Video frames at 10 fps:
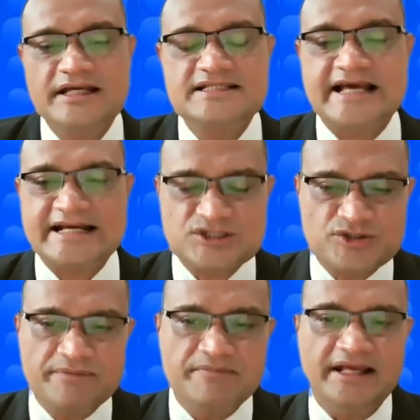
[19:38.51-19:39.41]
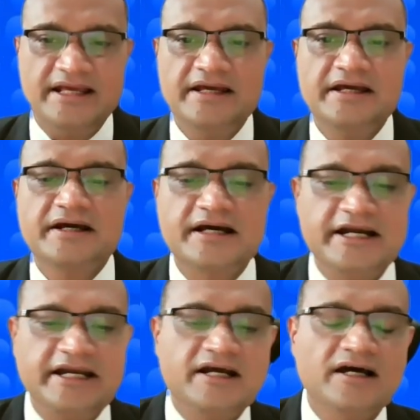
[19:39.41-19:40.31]
is extremely
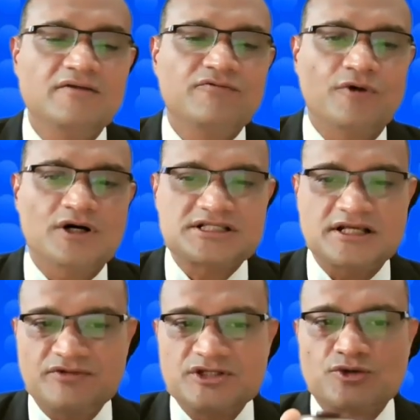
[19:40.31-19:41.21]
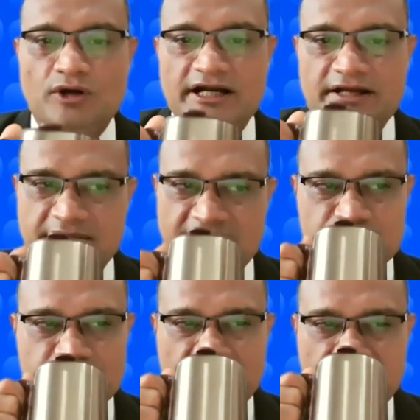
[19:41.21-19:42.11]
critical for service quality
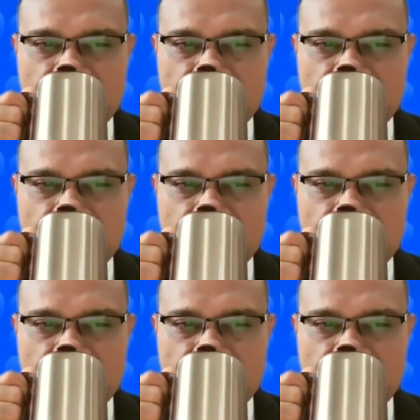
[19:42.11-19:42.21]
management.